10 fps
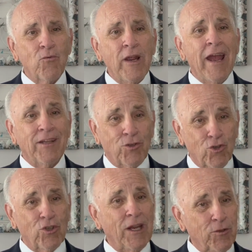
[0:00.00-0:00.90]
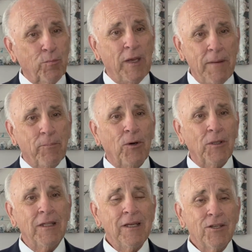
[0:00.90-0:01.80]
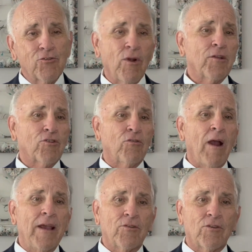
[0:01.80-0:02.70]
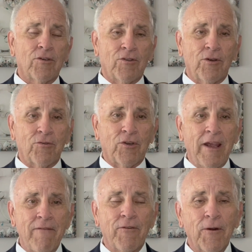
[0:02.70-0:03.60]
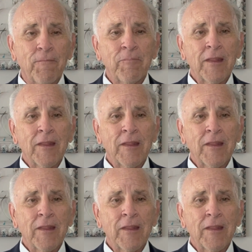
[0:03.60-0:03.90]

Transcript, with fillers: we had six people trust Christ as their Savior?